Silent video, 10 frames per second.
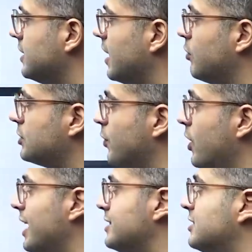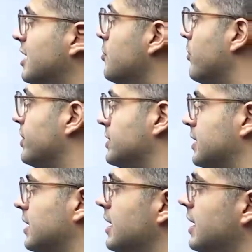That was for assistant professor,
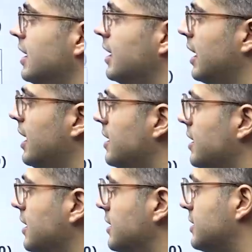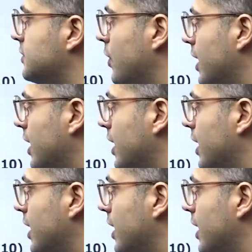right? This is for